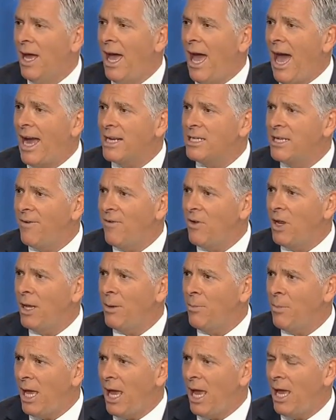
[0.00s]
activity
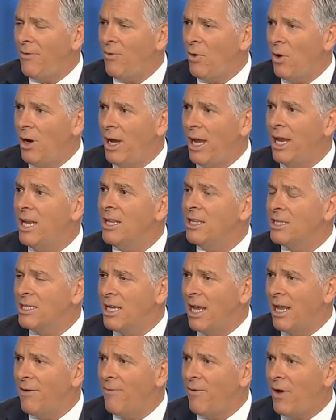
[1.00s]
and behavior, it
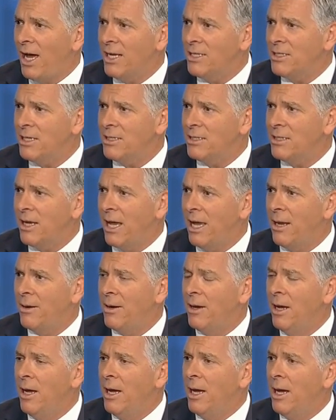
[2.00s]
incentivizes
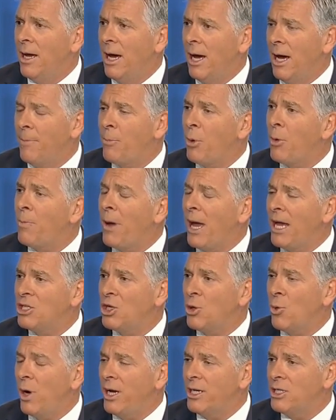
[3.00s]
and
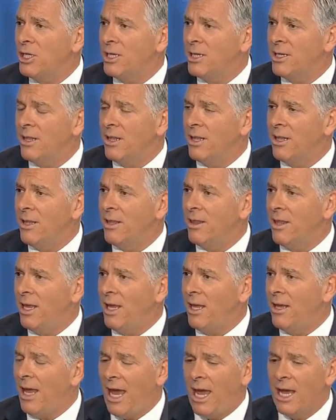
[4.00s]
perpetuates
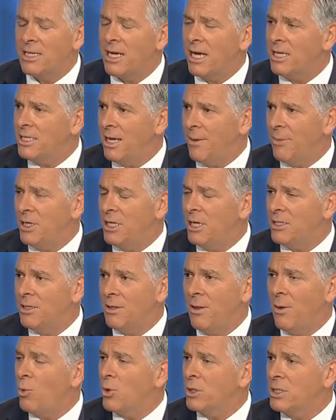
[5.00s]
the anti-Semitism
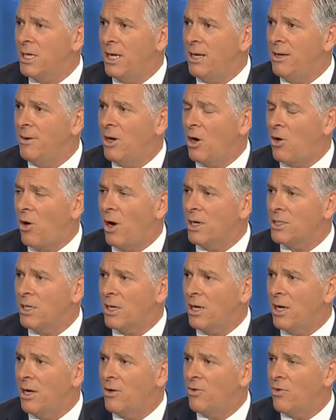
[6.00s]
that we're seeing across the
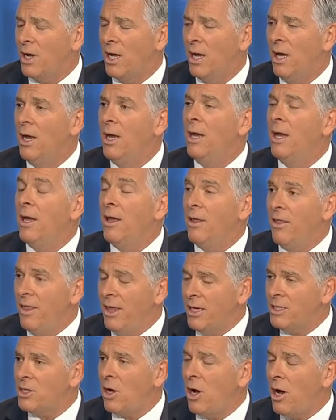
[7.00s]
country.
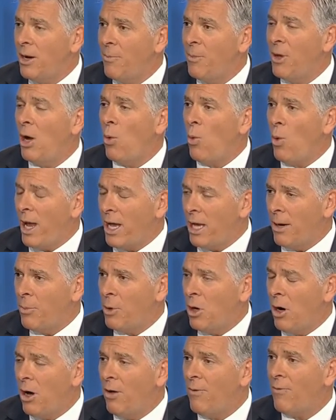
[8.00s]
This ought to be a wake-up
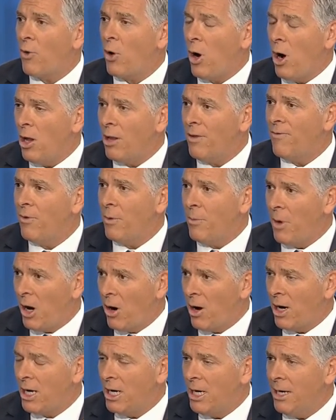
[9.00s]
call for all of
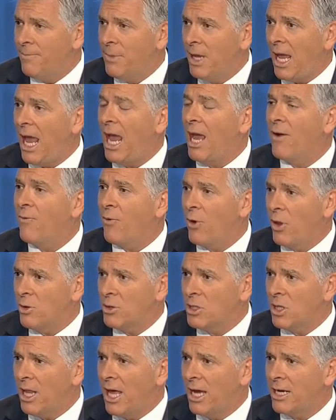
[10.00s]
America and for
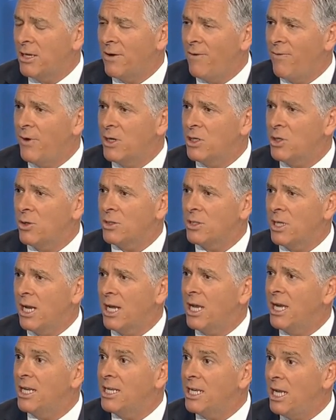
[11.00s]
those elected officials that
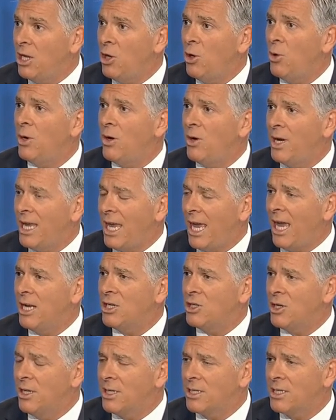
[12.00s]
continue to
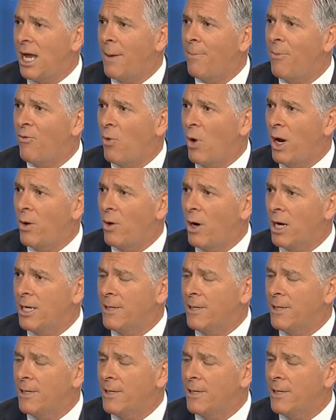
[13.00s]
engage in this type of rhetoric.